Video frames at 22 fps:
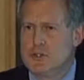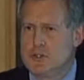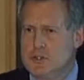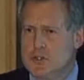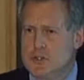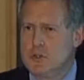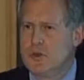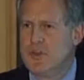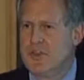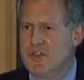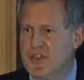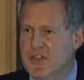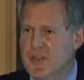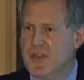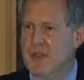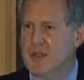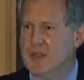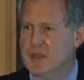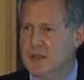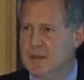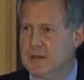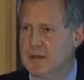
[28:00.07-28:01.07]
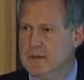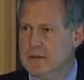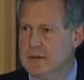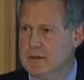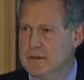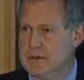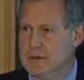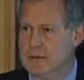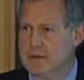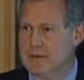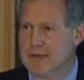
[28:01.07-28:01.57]
do you think
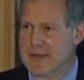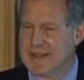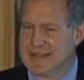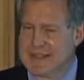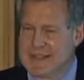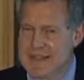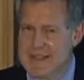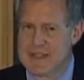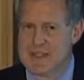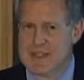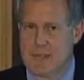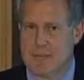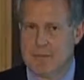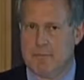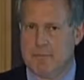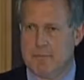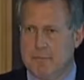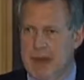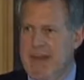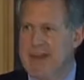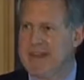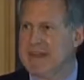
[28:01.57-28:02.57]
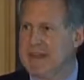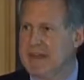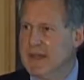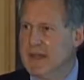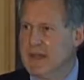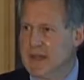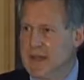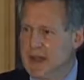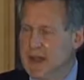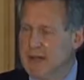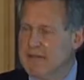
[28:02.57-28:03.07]
that this might
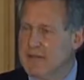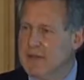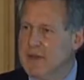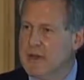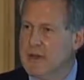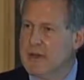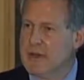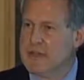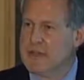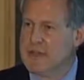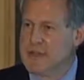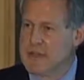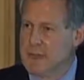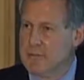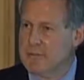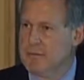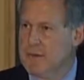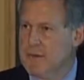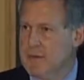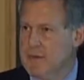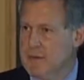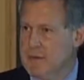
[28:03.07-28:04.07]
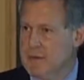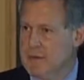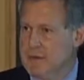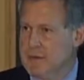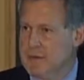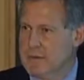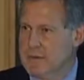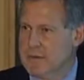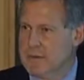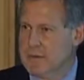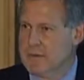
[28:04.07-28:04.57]
have some
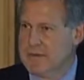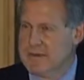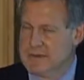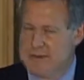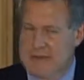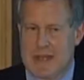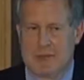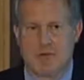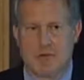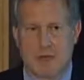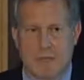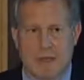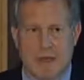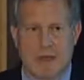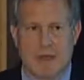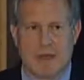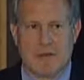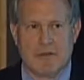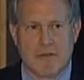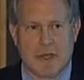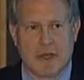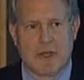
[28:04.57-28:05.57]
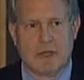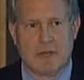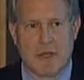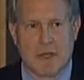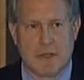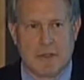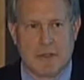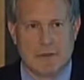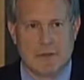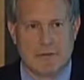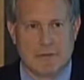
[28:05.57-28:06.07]
detrimental effects
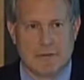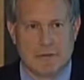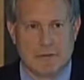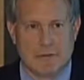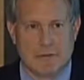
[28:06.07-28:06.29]
on you?